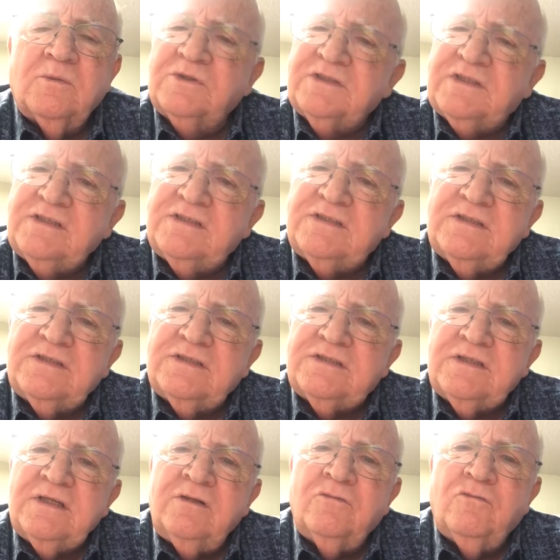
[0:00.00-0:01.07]
was as the
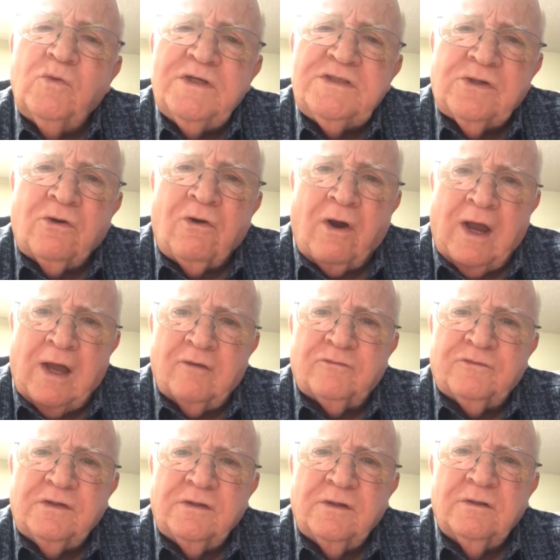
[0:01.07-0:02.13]
sin of
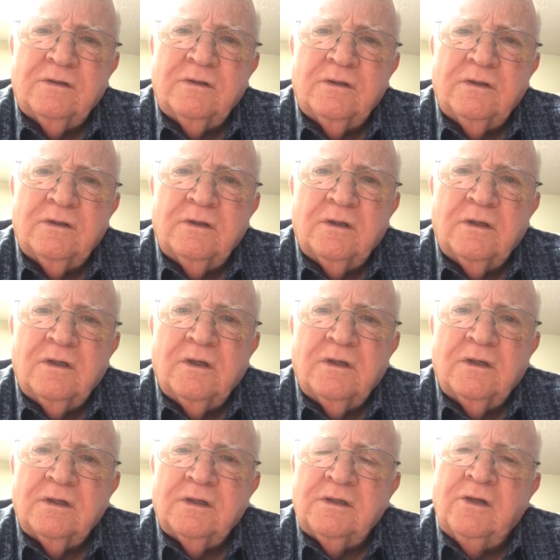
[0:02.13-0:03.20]
witchcraft.
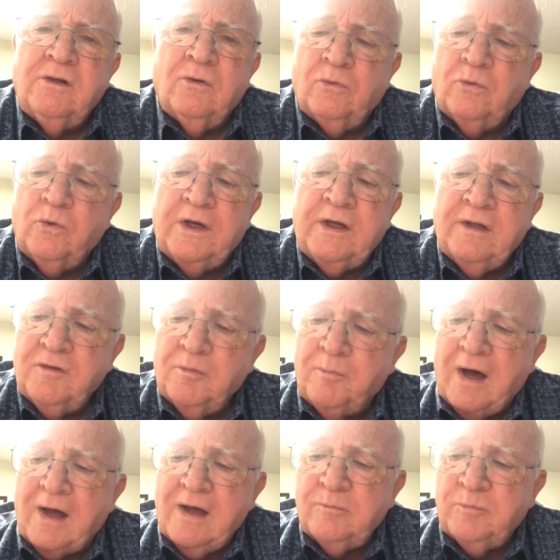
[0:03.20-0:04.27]
You know, in the
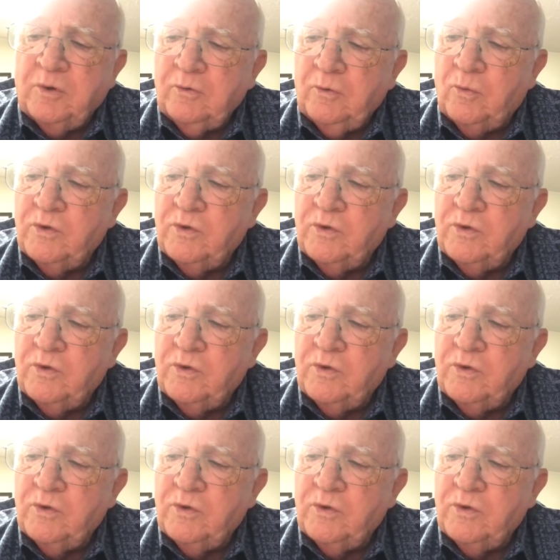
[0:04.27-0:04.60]
Bible,